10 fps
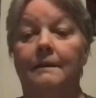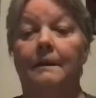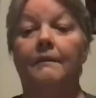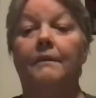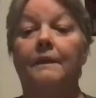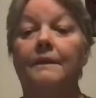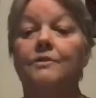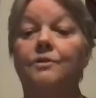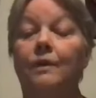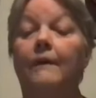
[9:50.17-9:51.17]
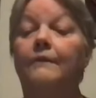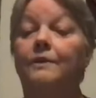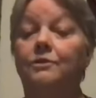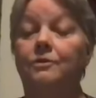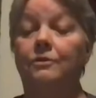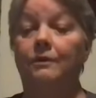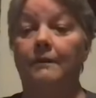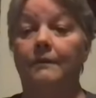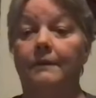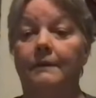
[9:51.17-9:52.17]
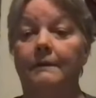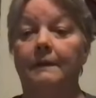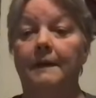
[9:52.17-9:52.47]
and the things you have control over.